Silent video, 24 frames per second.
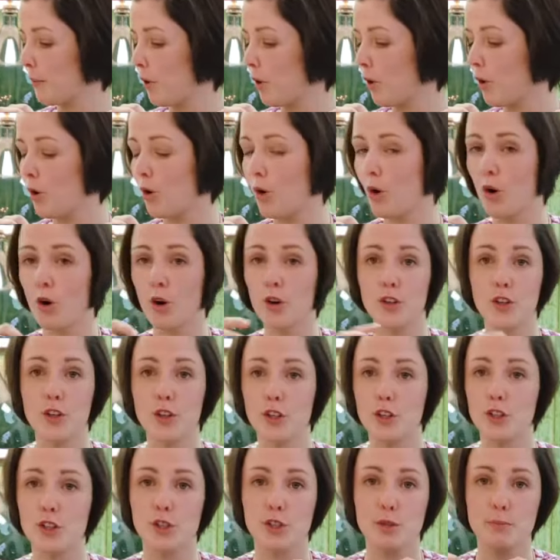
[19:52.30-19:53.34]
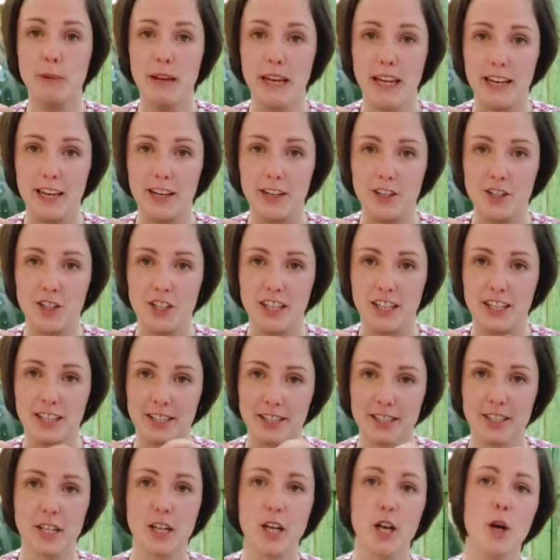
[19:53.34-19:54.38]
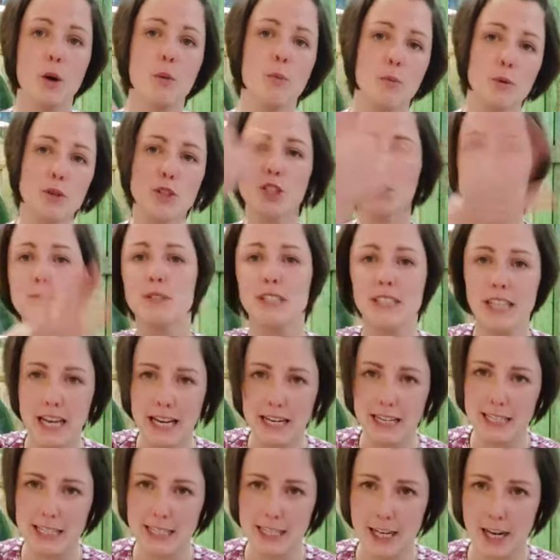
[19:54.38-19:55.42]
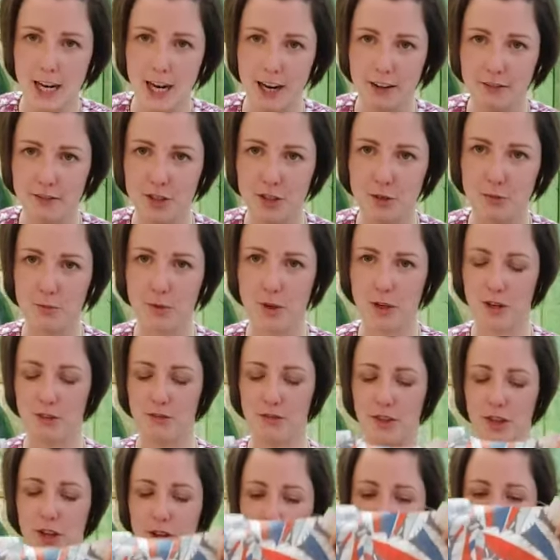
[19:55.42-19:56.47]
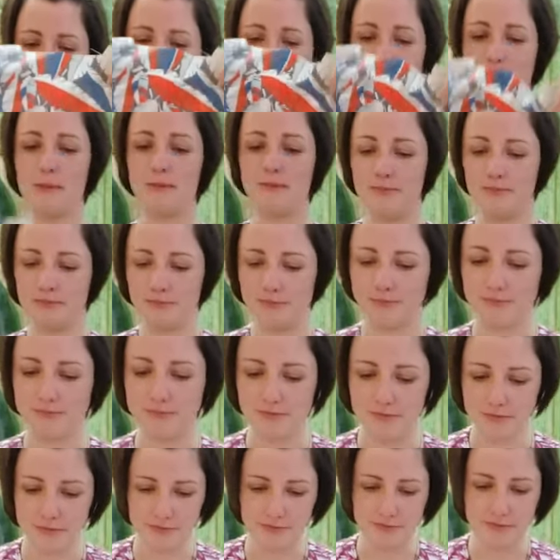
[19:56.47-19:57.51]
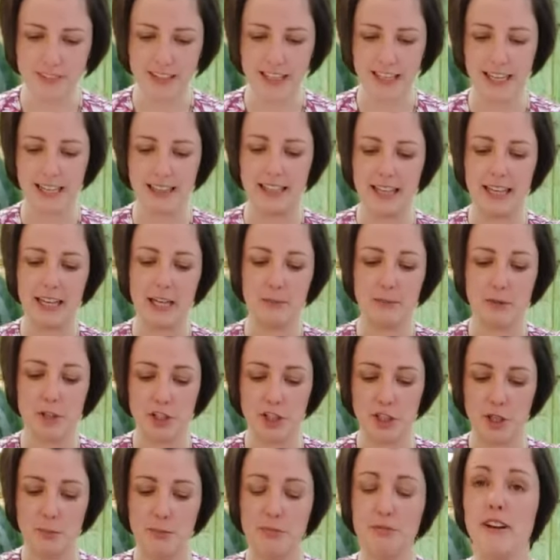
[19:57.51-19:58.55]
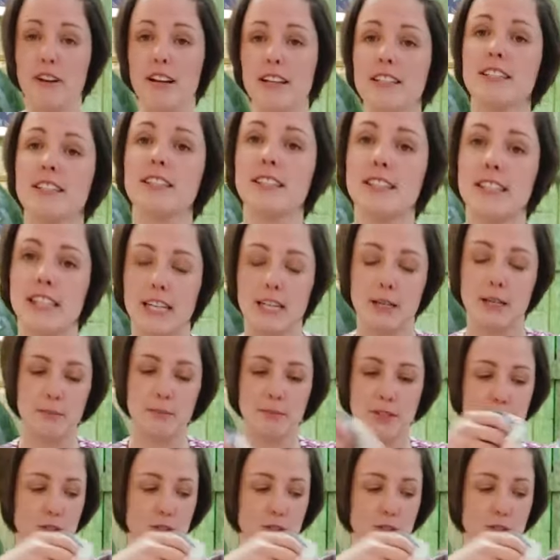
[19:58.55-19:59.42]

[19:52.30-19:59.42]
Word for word: or you could use pinking shears. We'll just pretend I've done one of those. And then I'm just going to press the seams